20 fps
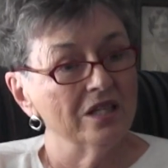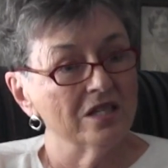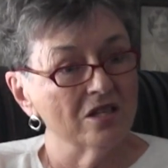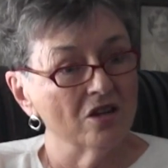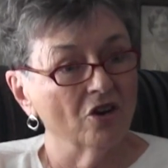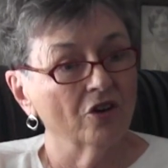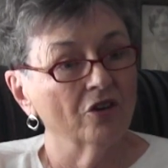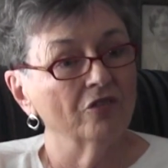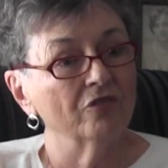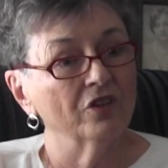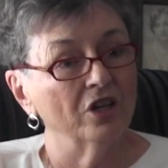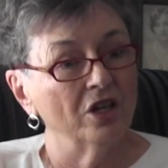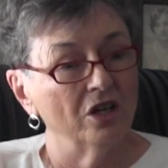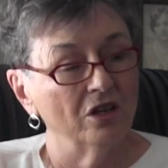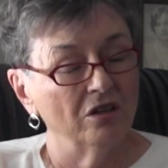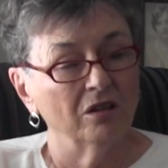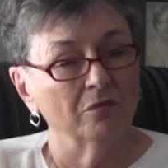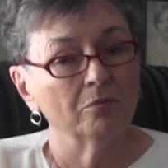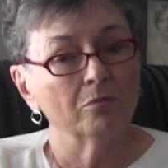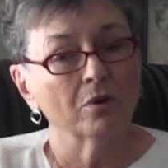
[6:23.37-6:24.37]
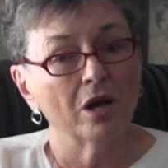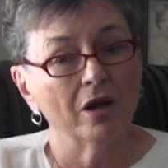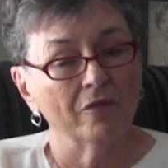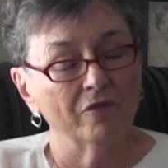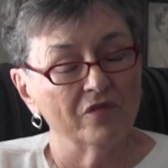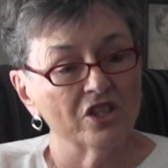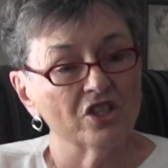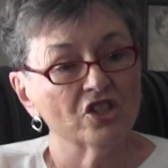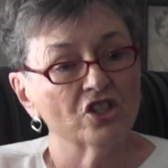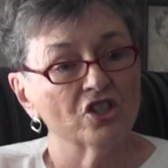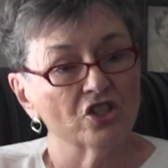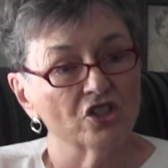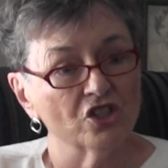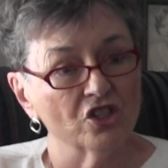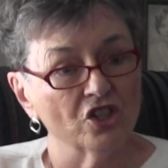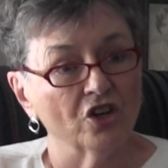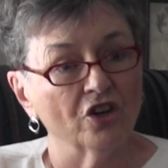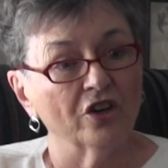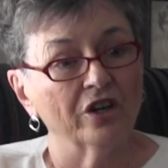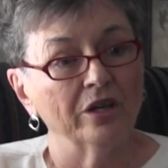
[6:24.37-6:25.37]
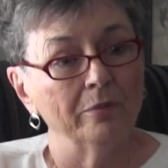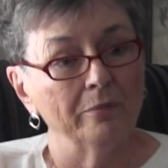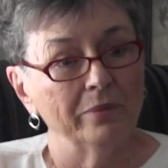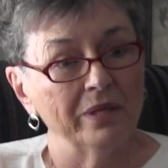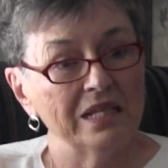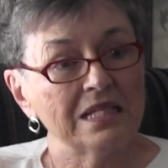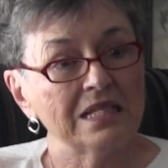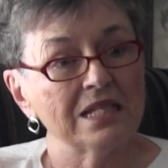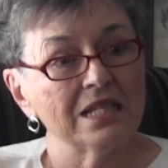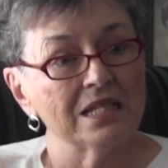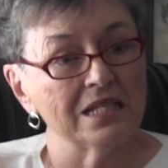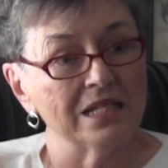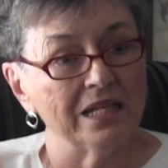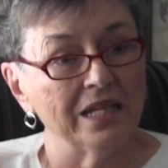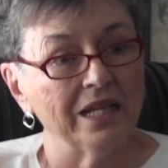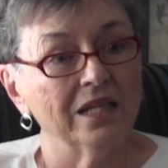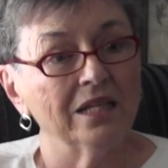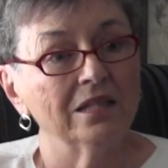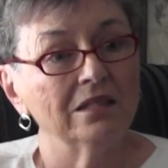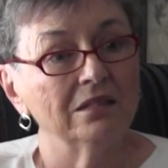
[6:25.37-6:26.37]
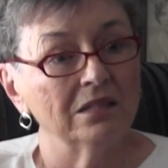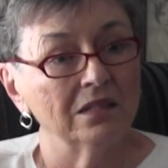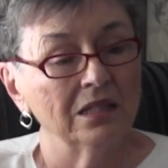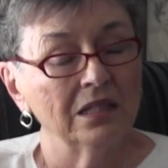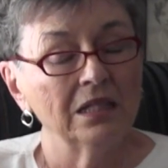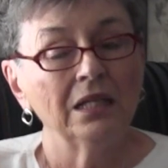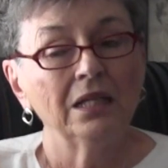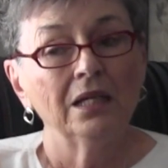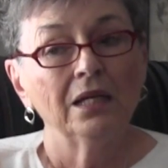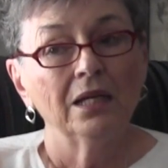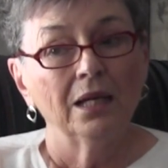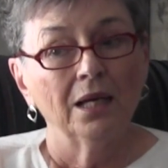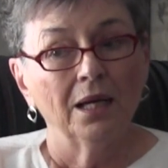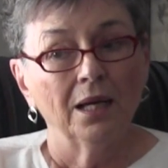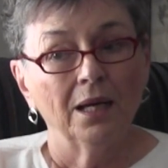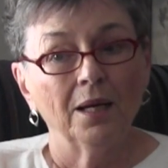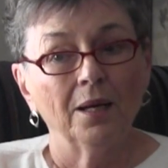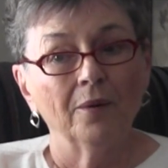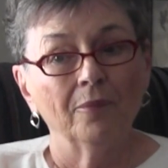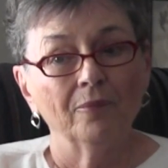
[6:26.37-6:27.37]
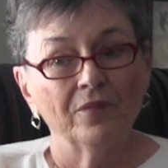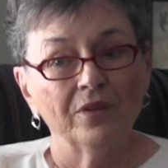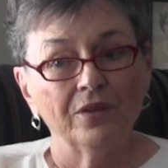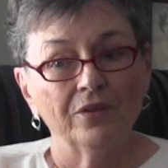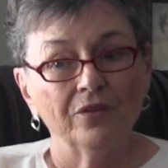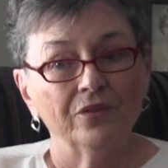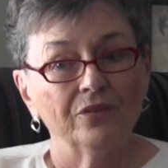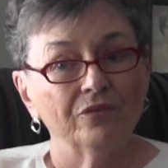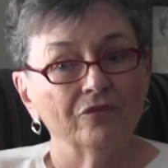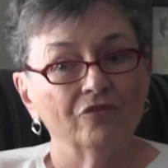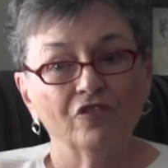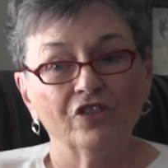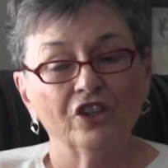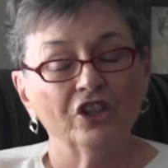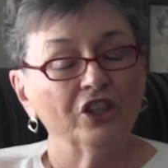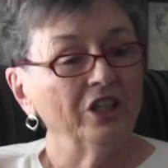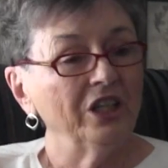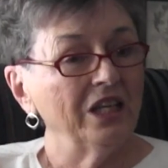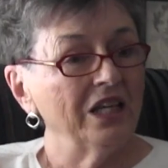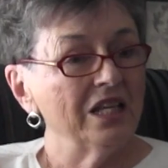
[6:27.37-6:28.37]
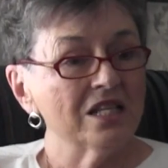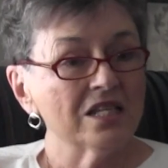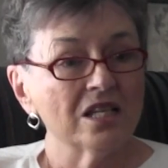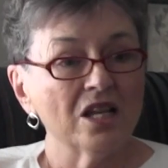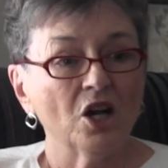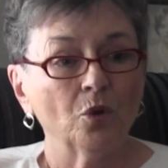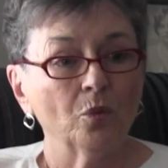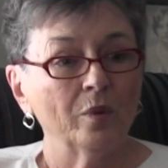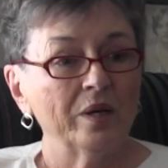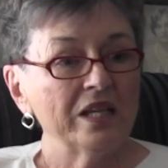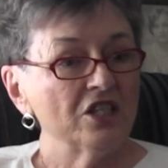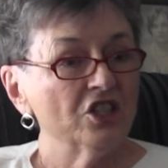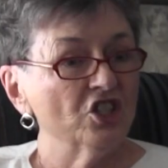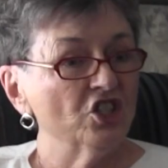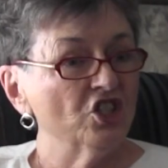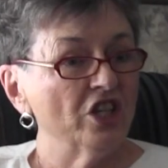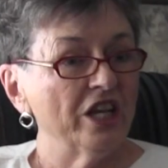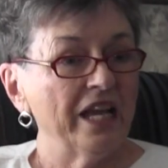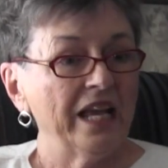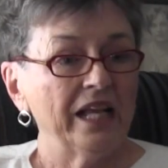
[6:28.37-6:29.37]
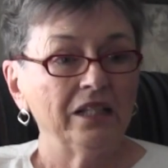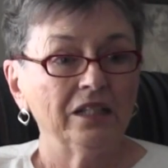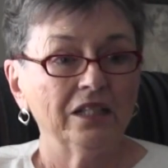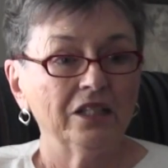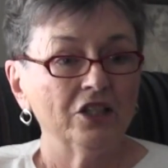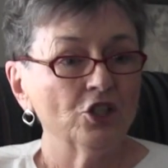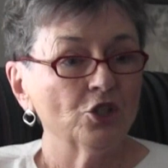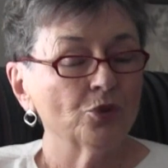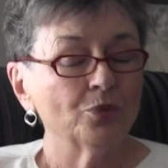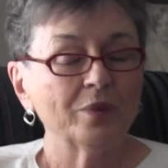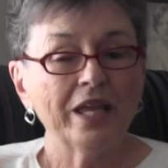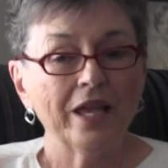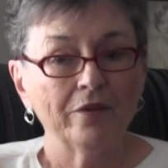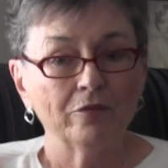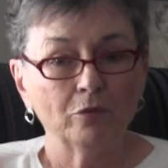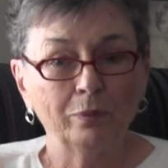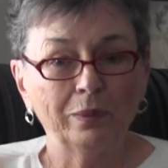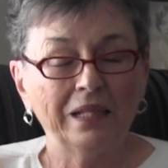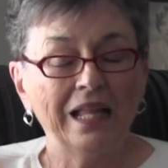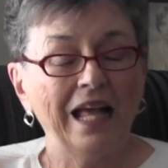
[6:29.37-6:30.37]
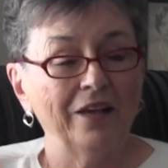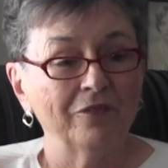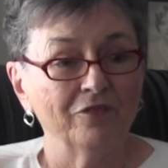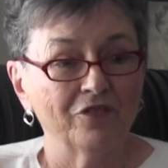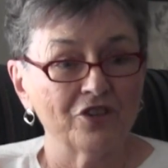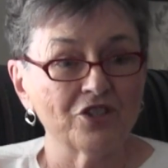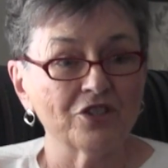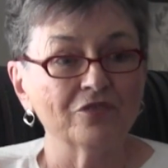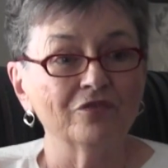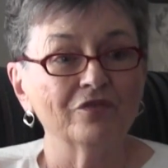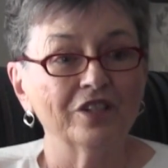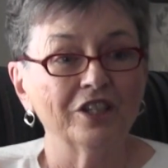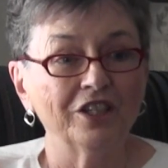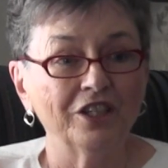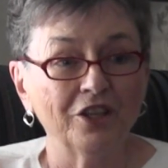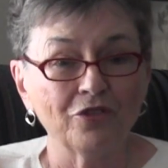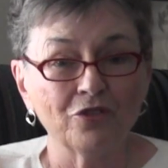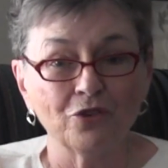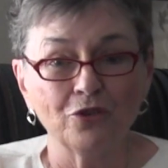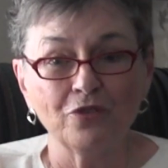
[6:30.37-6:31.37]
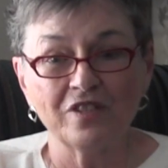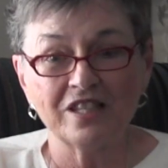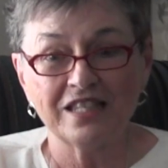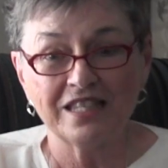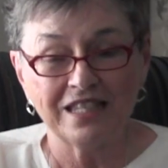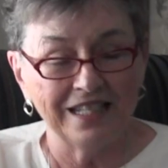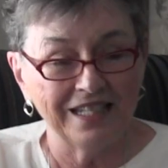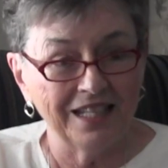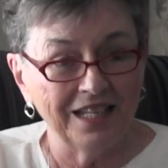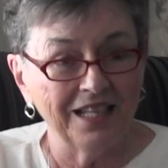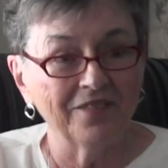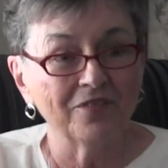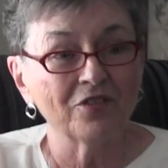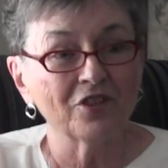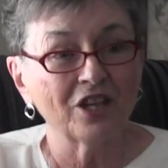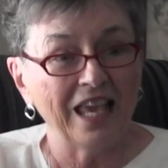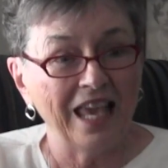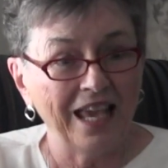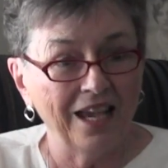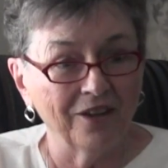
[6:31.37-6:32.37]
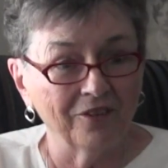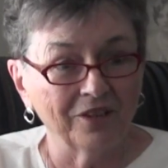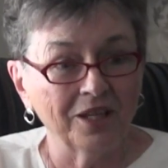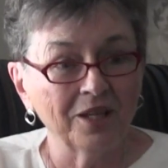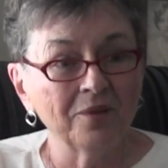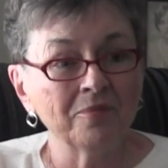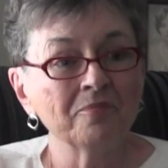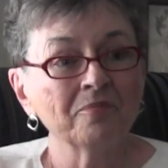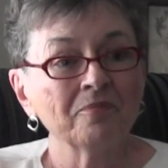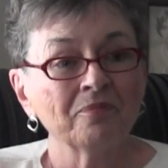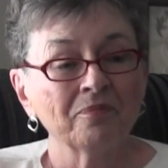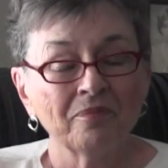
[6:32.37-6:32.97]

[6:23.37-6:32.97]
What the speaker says: It's hard for nonprofits to start and be sustained. Funding is always a challenge. We have applied for some funding through the city and the county.